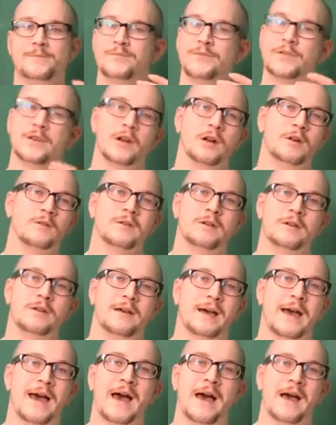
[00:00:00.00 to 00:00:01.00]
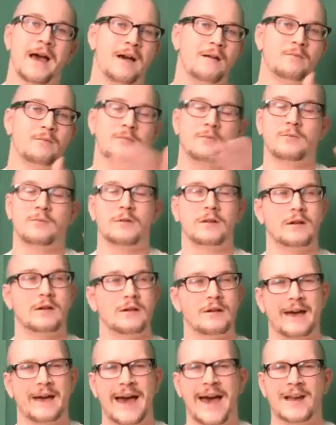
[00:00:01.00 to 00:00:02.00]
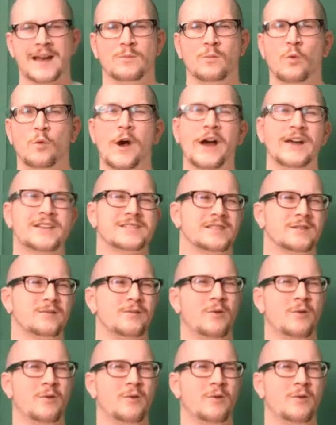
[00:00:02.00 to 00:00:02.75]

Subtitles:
you know, Adam West.